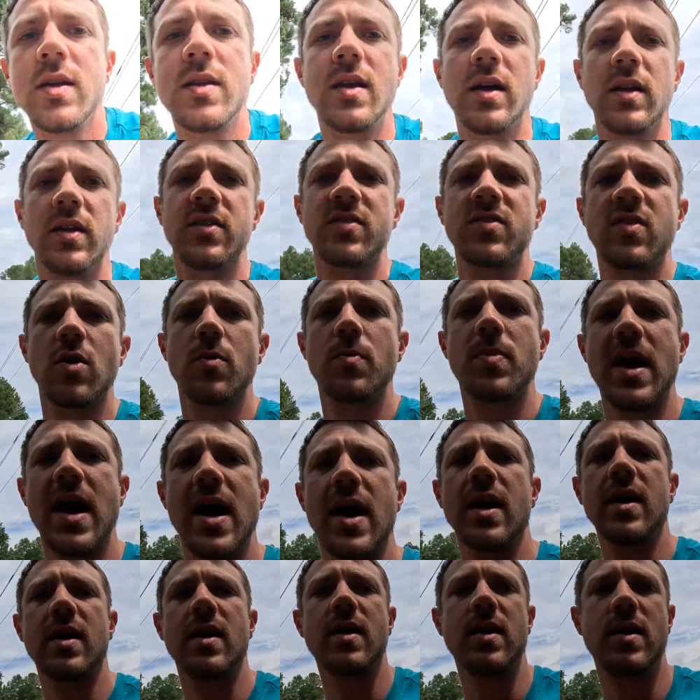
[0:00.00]
Now let's go
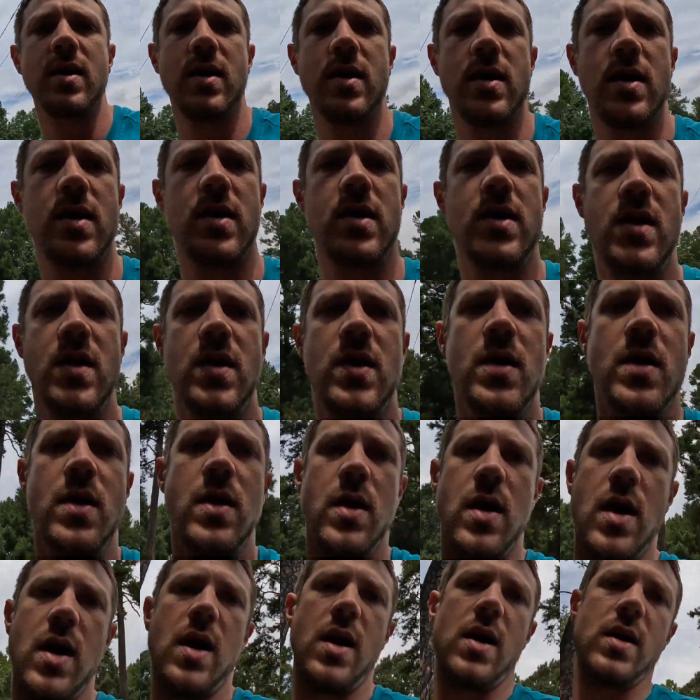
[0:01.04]
back.
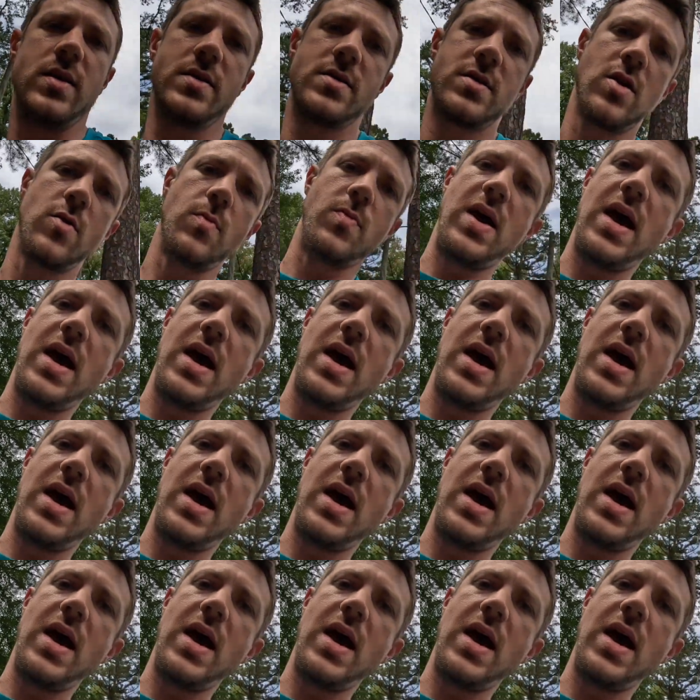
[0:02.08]
Let's go